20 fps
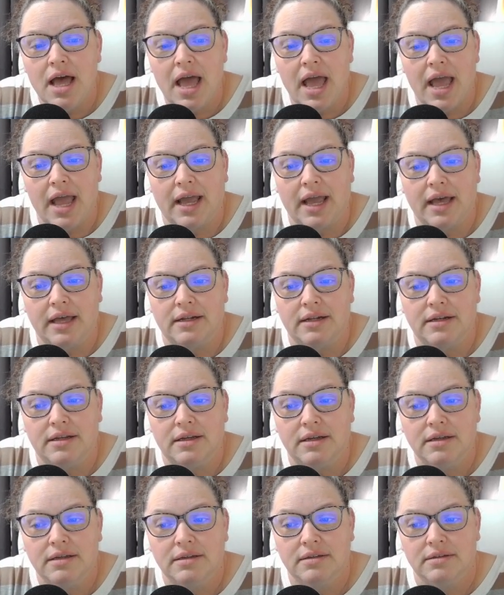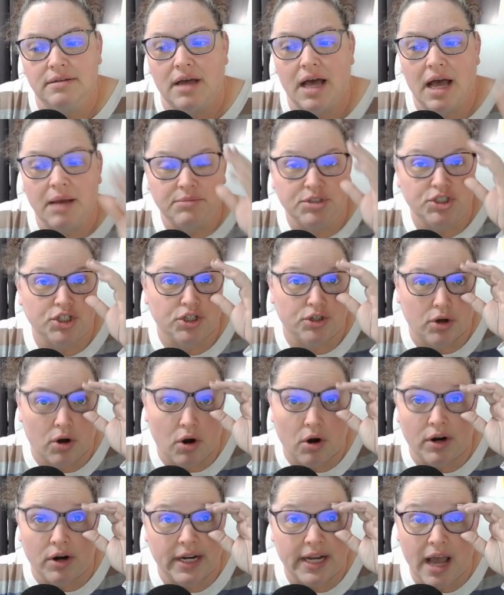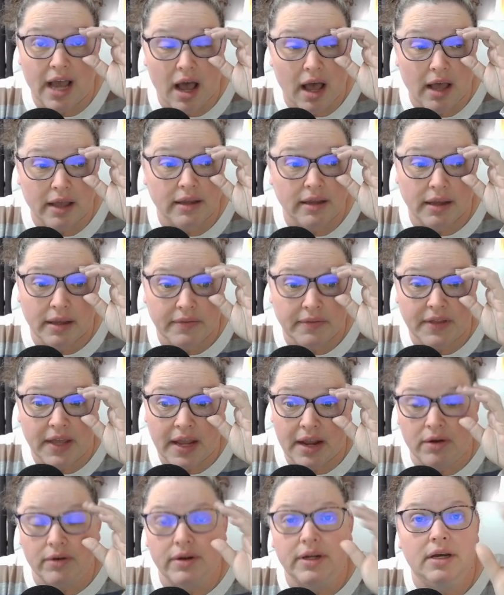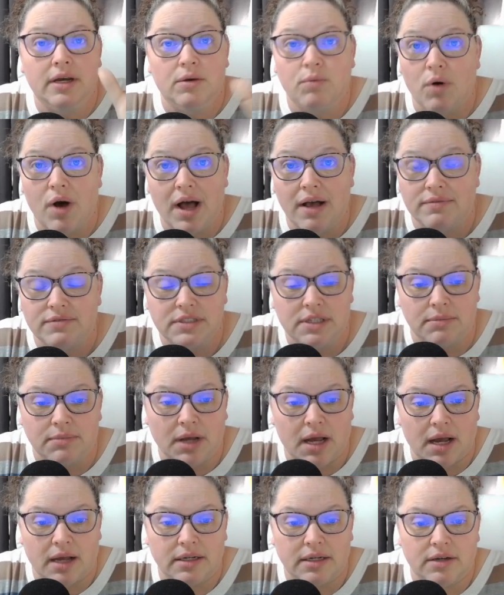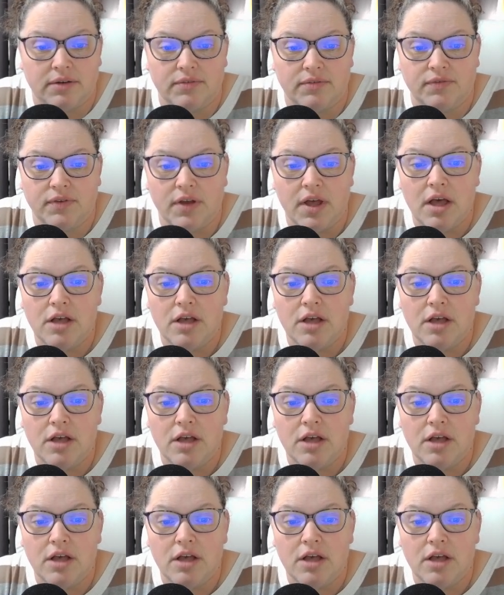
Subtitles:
and I'm sure REI in the area will have some kind of